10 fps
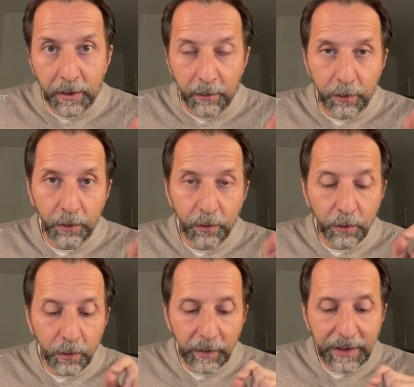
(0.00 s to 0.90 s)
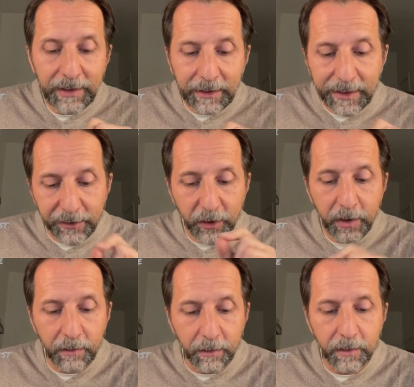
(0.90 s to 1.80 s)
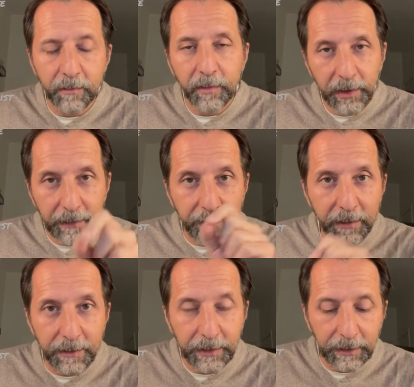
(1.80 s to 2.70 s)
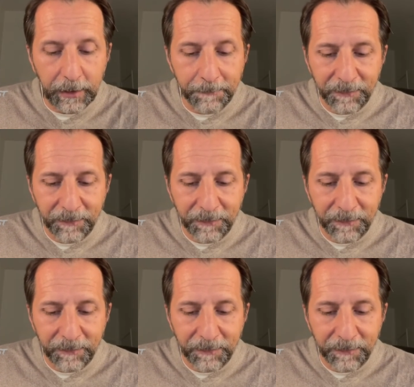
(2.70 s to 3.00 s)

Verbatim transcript: to indicate Jesus in this scene